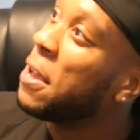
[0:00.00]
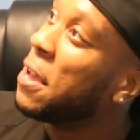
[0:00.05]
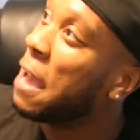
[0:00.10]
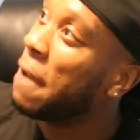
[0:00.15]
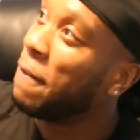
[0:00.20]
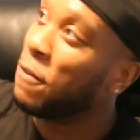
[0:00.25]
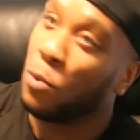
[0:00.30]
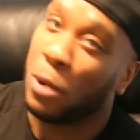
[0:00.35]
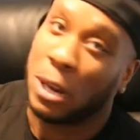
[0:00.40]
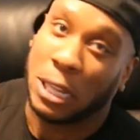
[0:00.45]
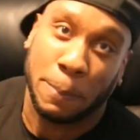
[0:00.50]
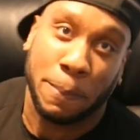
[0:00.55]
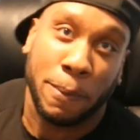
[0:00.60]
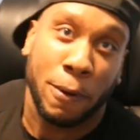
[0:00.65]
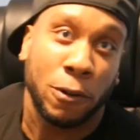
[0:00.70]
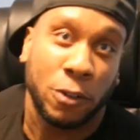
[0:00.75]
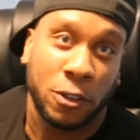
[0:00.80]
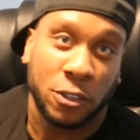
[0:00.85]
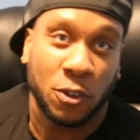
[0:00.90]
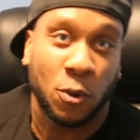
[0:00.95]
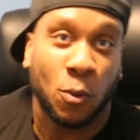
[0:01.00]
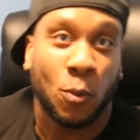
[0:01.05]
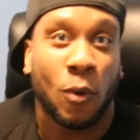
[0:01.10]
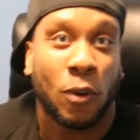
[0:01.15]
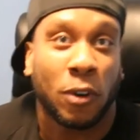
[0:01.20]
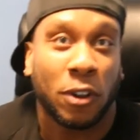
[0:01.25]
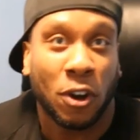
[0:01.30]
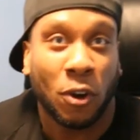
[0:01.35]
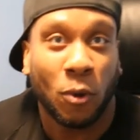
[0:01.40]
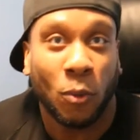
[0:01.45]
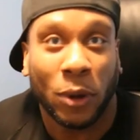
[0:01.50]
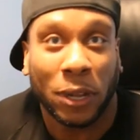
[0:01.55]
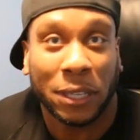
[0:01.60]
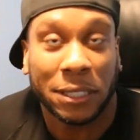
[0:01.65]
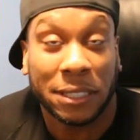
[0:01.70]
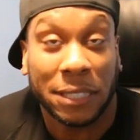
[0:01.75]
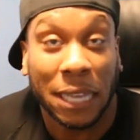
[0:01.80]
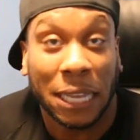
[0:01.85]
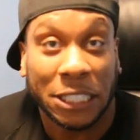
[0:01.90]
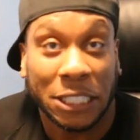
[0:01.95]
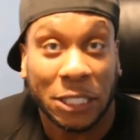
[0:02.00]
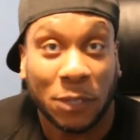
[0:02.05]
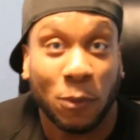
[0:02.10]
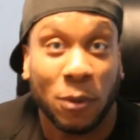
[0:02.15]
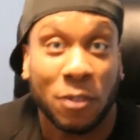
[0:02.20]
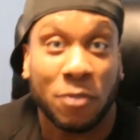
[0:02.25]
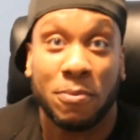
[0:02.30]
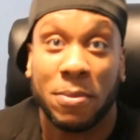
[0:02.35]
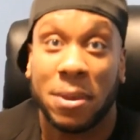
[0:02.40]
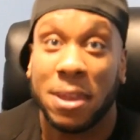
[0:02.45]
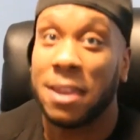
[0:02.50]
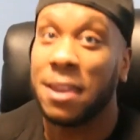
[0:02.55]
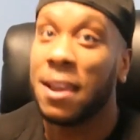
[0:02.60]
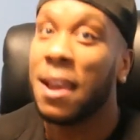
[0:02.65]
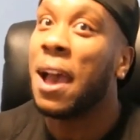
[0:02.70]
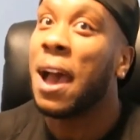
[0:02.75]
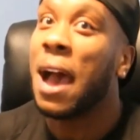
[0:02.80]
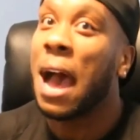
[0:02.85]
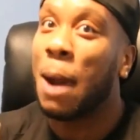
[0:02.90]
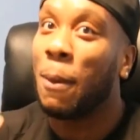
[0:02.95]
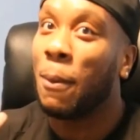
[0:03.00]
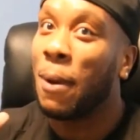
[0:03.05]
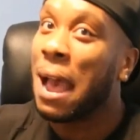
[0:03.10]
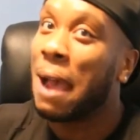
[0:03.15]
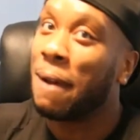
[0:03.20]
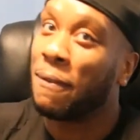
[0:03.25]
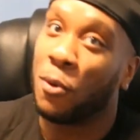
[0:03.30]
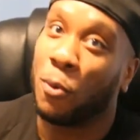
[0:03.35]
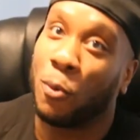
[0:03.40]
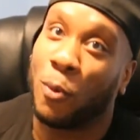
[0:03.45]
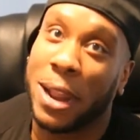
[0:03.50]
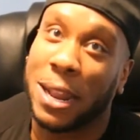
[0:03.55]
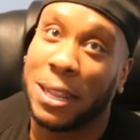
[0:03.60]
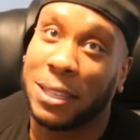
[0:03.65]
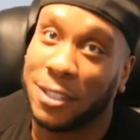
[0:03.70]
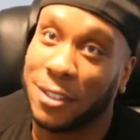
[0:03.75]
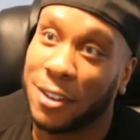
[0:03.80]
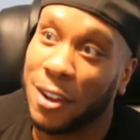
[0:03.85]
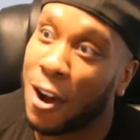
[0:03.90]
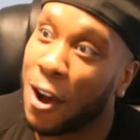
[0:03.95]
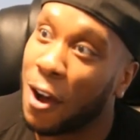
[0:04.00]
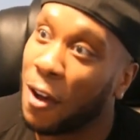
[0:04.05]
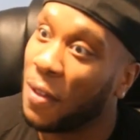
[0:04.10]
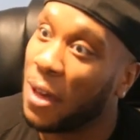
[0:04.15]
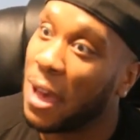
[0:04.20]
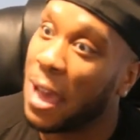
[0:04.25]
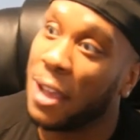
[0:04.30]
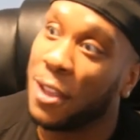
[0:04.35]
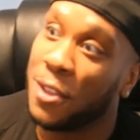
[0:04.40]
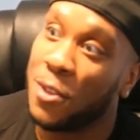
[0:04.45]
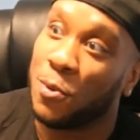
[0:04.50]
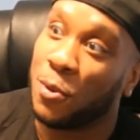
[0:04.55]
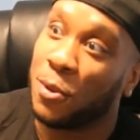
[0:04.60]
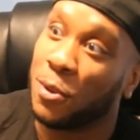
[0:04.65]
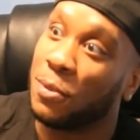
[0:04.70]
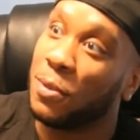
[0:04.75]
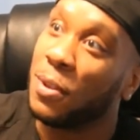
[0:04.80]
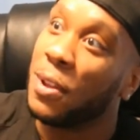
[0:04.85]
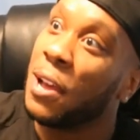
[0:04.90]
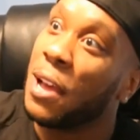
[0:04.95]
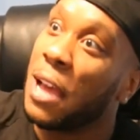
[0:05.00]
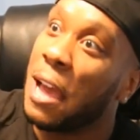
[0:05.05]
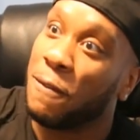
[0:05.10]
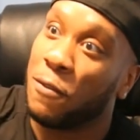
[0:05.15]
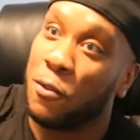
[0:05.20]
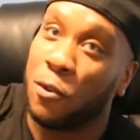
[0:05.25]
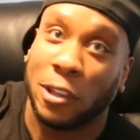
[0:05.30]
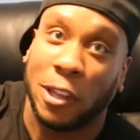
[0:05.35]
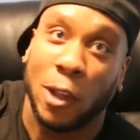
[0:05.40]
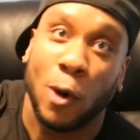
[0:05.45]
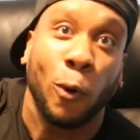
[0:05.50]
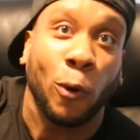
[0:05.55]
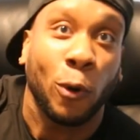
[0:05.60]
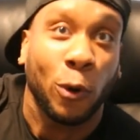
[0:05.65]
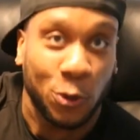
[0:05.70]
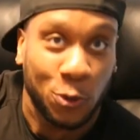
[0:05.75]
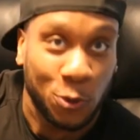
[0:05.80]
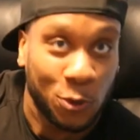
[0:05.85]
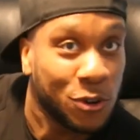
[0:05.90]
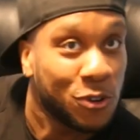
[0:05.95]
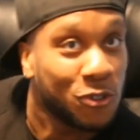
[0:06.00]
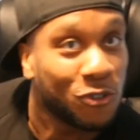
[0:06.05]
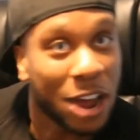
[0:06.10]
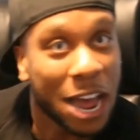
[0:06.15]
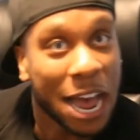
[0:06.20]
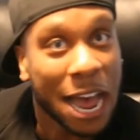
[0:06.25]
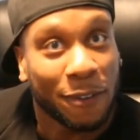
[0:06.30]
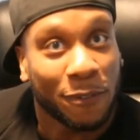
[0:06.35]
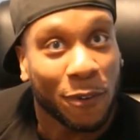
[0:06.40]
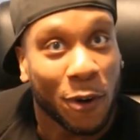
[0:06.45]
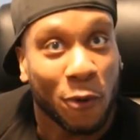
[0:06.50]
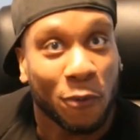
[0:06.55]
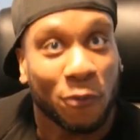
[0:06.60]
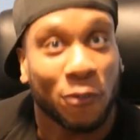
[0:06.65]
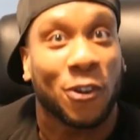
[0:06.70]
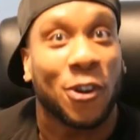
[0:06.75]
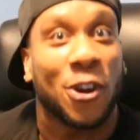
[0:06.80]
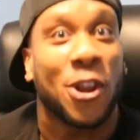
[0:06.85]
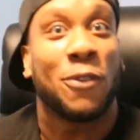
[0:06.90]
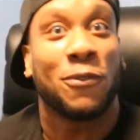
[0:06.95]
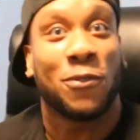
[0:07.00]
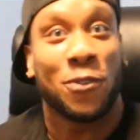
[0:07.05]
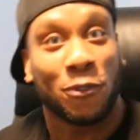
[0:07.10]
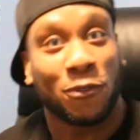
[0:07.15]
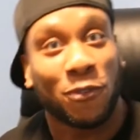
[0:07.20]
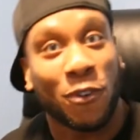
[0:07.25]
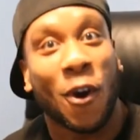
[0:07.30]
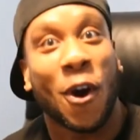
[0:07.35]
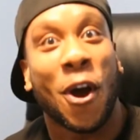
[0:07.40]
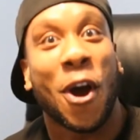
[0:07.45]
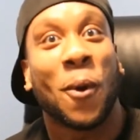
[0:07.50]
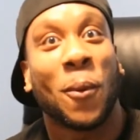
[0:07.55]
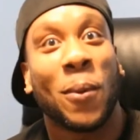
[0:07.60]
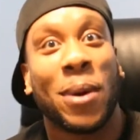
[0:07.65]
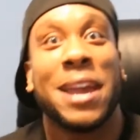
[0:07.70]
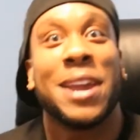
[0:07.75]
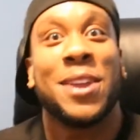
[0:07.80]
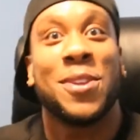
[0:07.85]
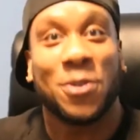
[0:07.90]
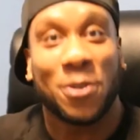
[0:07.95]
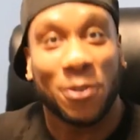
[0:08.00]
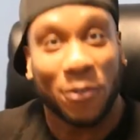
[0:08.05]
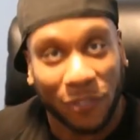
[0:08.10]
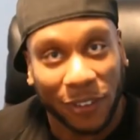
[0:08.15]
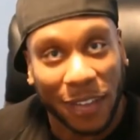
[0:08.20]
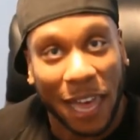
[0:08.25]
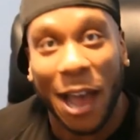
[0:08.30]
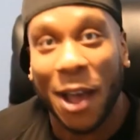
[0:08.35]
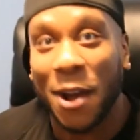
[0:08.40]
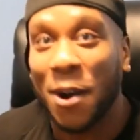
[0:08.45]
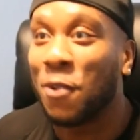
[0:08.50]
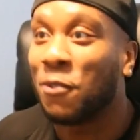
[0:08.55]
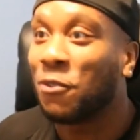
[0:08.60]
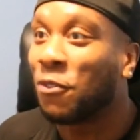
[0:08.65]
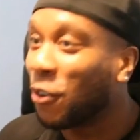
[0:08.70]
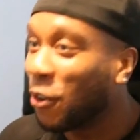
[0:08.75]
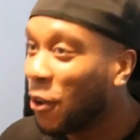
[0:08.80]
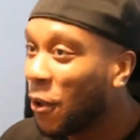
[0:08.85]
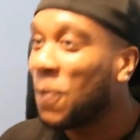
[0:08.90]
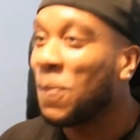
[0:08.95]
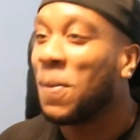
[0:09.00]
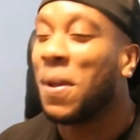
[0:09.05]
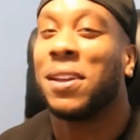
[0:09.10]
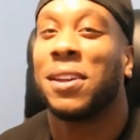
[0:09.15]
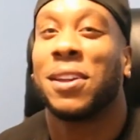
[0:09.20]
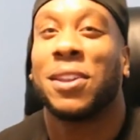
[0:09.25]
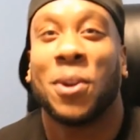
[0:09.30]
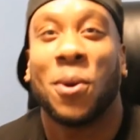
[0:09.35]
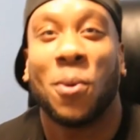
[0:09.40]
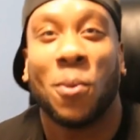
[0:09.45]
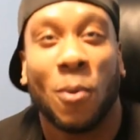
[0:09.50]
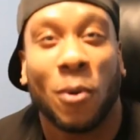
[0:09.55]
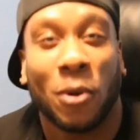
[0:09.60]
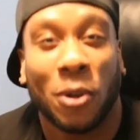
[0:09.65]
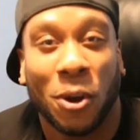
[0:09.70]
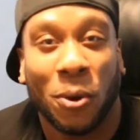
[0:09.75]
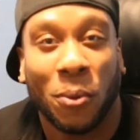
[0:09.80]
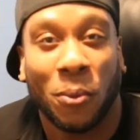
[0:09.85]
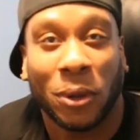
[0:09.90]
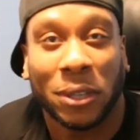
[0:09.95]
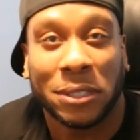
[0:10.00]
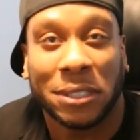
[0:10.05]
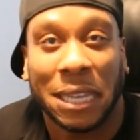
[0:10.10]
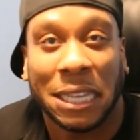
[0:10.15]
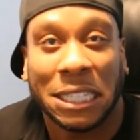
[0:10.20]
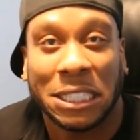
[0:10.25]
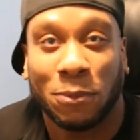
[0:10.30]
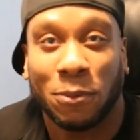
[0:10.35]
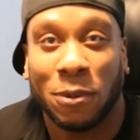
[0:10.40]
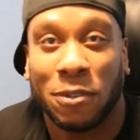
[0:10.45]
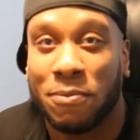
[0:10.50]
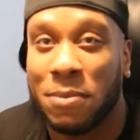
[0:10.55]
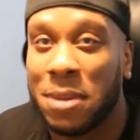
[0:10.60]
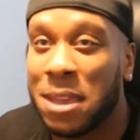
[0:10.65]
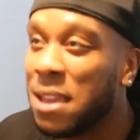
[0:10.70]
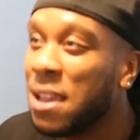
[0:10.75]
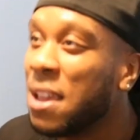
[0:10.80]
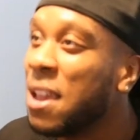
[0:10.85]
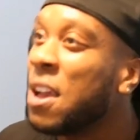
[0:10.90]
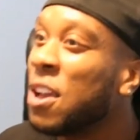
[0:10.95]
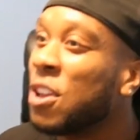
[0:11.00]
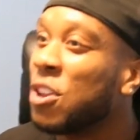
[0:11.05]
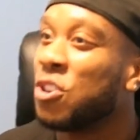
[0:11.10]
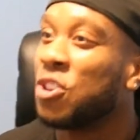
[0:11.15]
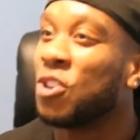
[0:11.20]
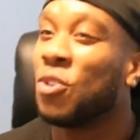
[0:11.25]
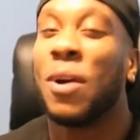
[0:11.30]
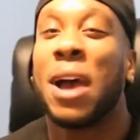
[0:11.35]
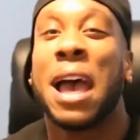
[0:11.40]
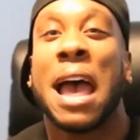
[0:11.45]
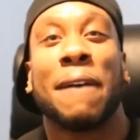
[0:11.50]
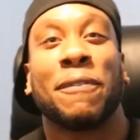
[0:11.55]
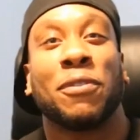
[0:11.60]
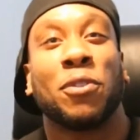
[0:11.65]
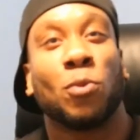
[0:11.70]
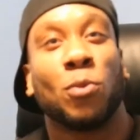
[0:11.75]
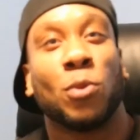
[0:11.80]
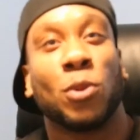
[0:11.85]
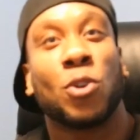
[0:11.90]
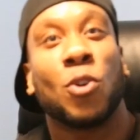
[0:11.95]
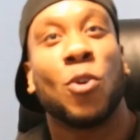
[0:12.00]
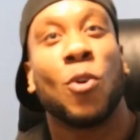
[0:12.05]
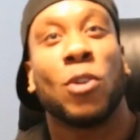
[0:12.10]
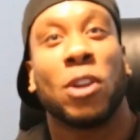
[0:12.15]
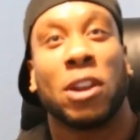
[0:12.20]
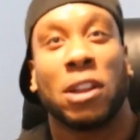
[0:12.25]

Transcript: If you want to purchase a one-on-one session with me, I will have the rates and all that. You can, if you're local, you can drive over. If you're far away, you can fly over and get a one-on-one session with me. You don't have to record